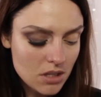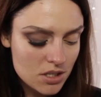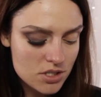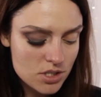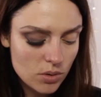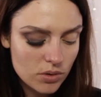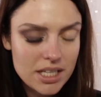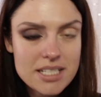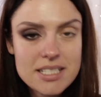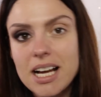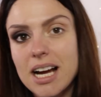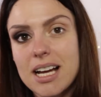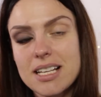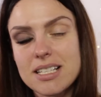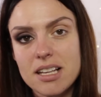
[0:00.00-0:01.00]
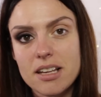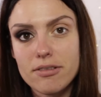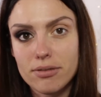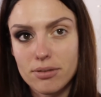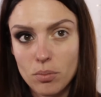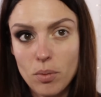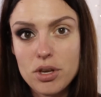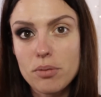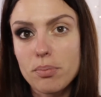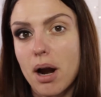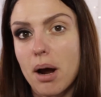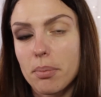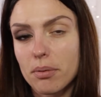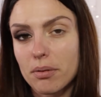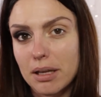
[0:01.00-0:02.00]
So these guys, if when you
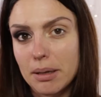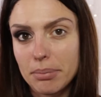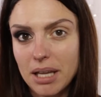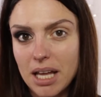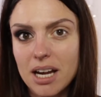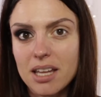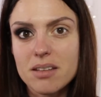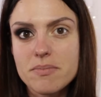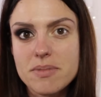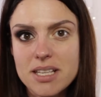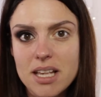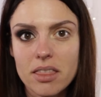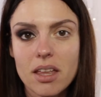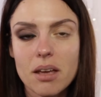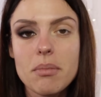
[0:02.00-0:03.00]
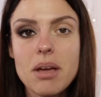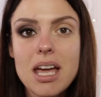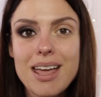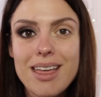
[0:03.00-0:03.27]
properly apply them, set them,